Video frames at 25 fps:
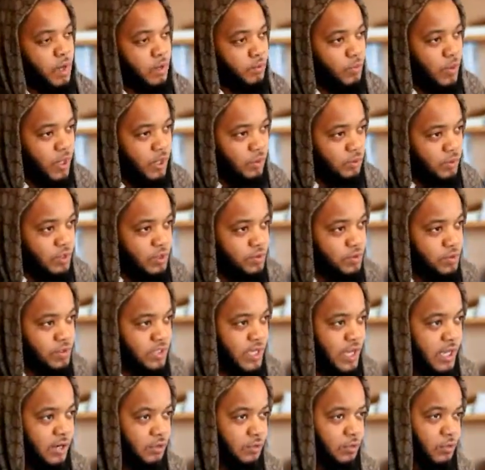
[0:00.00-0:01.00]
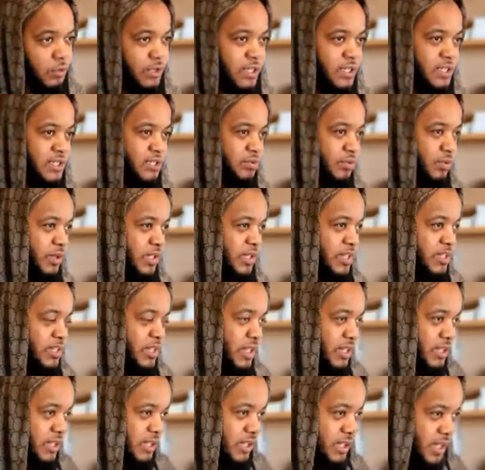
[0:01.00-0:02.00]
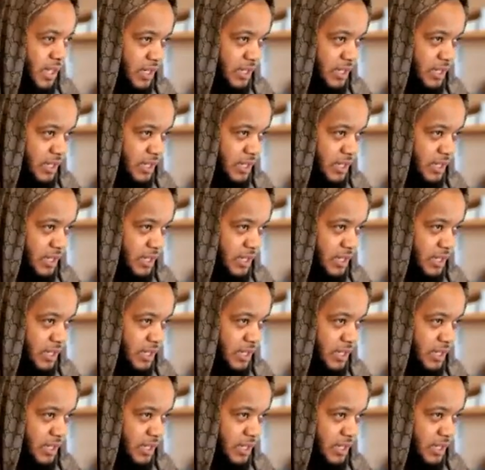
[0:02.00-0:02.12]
while all this was going on, all this studying,